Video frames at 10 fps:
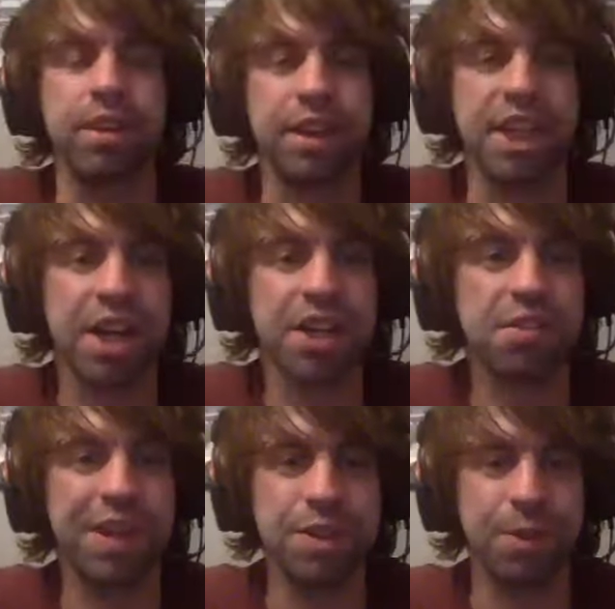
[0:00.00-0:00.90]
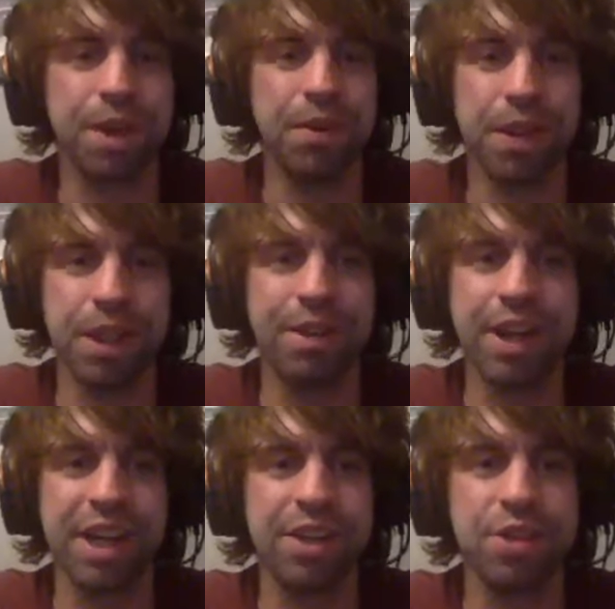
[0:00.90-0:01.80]
like they ask straight up, don't they? Are there
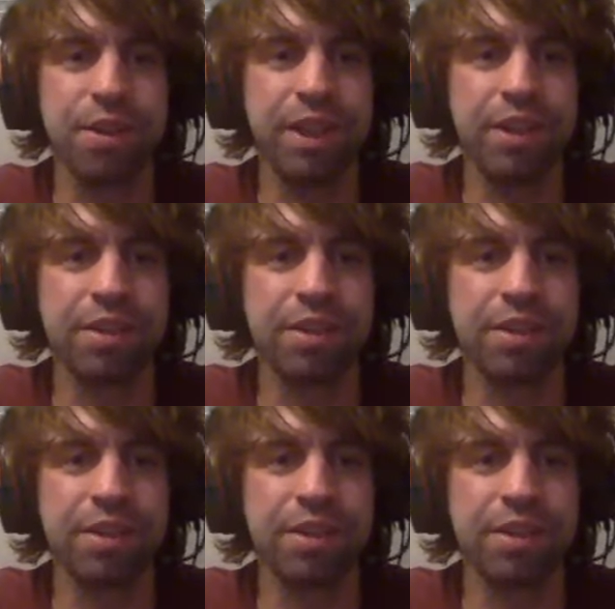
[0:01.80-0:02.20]
any injuries?